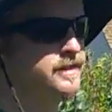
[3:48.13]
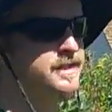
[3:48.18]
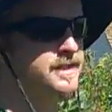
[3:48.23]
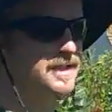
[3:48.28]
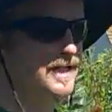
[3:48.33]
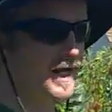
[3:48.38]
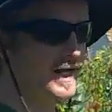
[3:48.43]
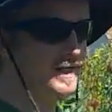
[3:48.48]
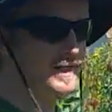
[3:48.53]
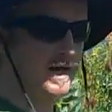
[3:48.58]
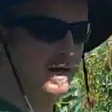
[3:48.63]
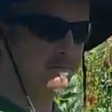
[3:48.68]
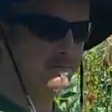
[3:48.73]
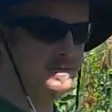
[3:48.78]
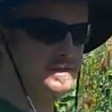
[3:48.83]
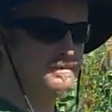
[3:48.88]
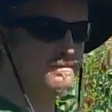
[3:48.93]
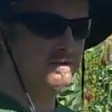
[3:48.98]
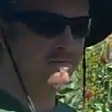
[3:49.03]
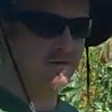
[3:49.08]
This site
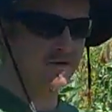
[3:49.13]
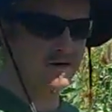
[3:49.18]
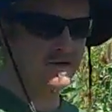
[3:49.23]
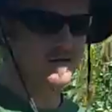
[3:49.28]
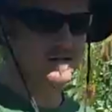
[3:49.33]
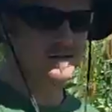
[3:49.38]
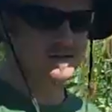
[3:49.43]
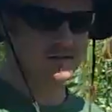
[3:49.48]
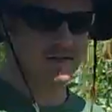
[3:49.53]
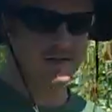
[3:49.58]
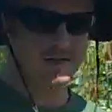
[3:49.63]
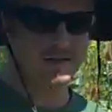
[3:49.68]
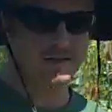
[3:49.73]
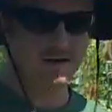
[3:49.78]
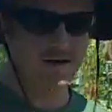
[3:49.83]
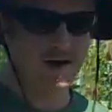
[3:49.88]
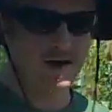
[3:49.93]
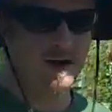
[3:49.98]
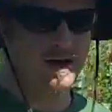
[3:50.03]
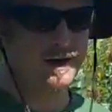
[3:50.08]
happens to be very sunny and
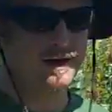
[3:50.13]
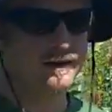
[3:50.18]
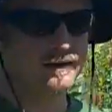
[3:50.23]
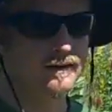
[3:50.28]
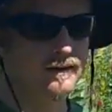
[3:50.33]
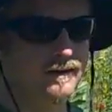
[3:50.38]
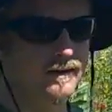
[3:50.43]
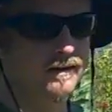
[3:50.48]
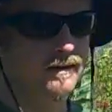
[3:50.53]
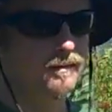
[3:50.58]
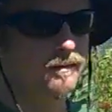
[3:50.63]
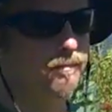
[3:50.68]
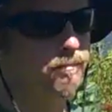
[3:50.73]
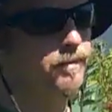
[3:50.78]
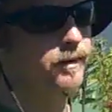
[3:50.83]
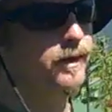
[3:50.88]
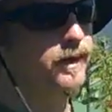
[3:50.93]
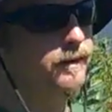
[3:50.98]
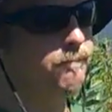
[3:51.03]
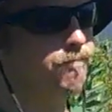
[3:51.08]
hot,
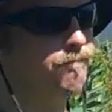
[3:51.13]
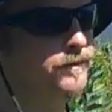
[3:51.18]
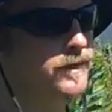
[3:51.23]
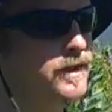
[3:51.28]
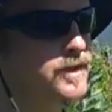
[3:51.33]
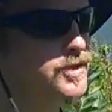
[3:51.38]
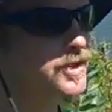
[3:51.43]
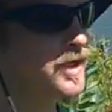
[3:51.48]
but in